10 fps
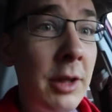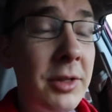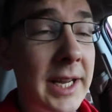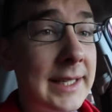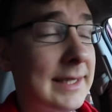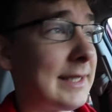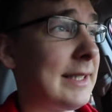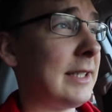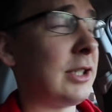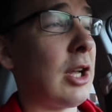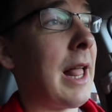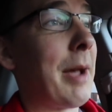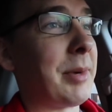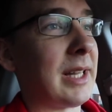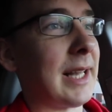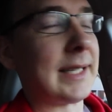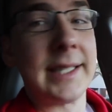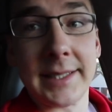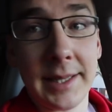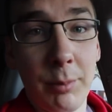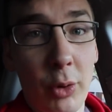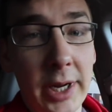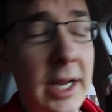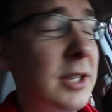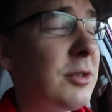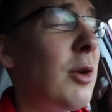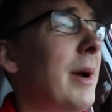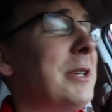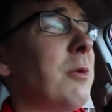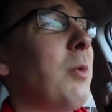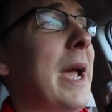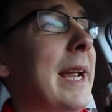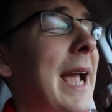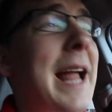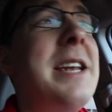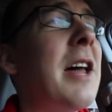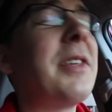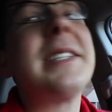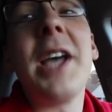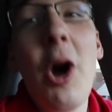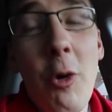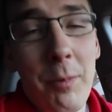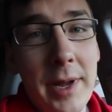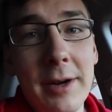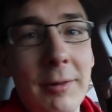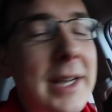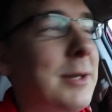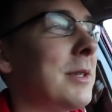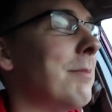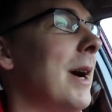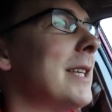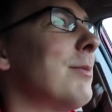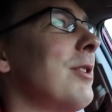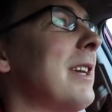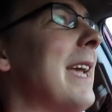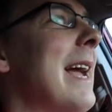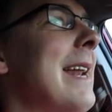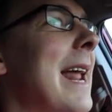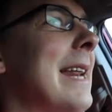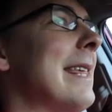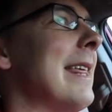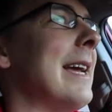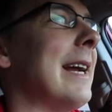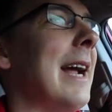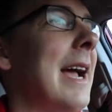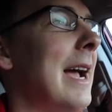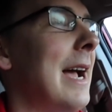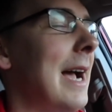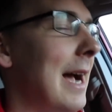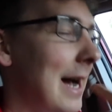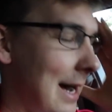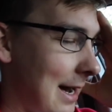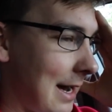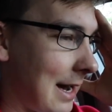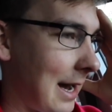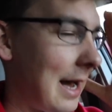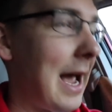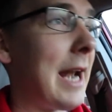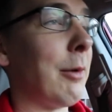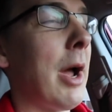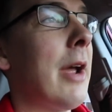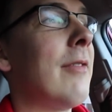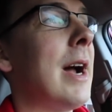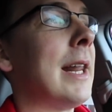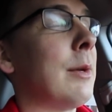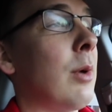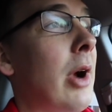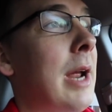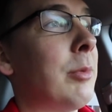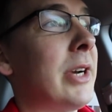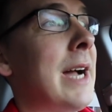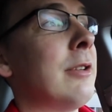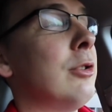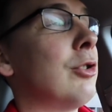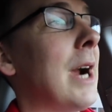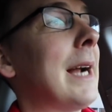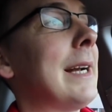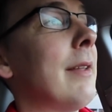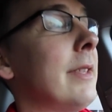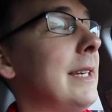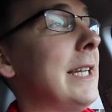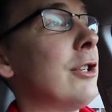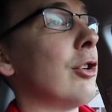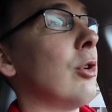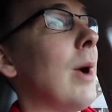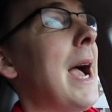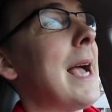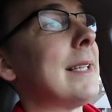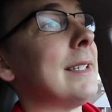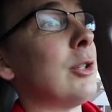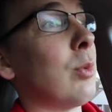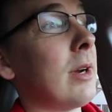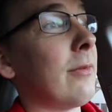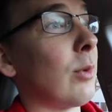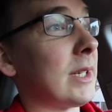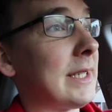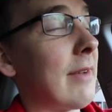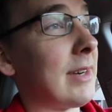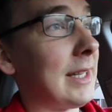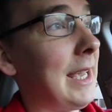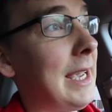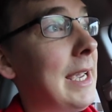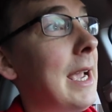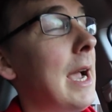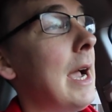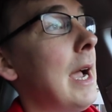Other thing is this is all happening at like six in the morning. So nobody's awake and nothing's open, right? So it's impossible to get anything. Uh, anyway, finally we were able down to track down the teacher who has the 24 seven key